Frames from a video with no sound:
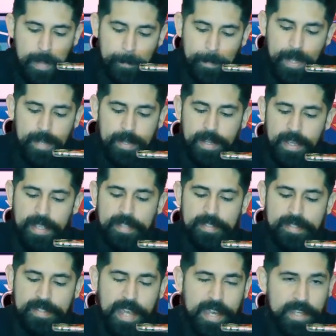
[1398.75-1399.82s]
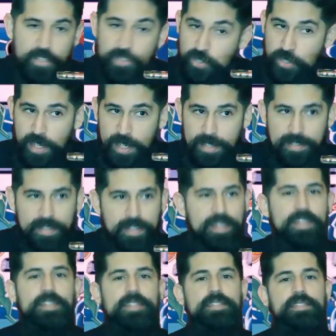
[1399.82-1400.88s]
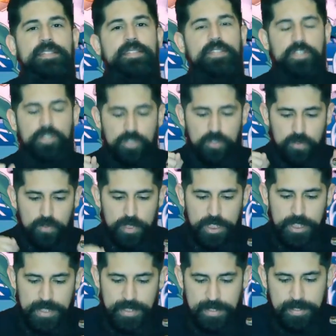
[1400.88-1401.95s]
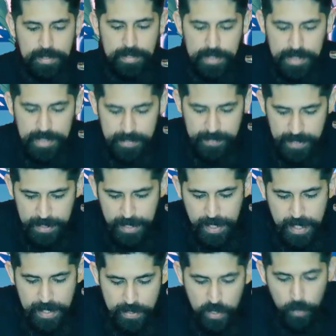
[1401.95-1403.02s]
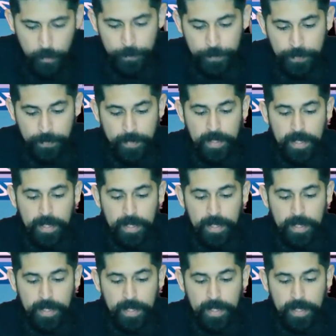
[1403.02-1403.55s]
But his second trait is great. Love it. So